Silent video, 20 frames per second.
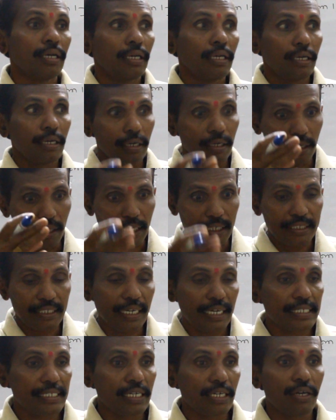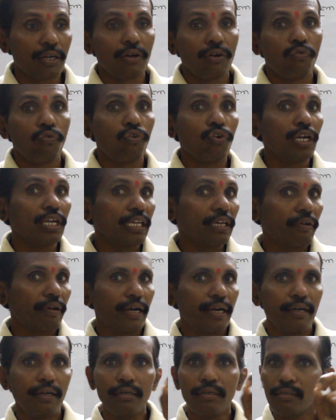our consideration only even
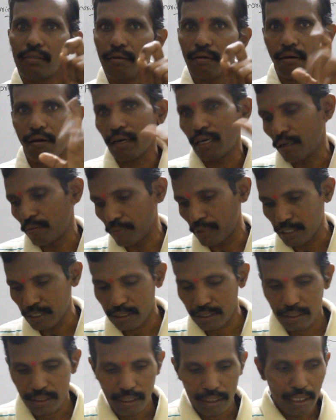and odd numbers.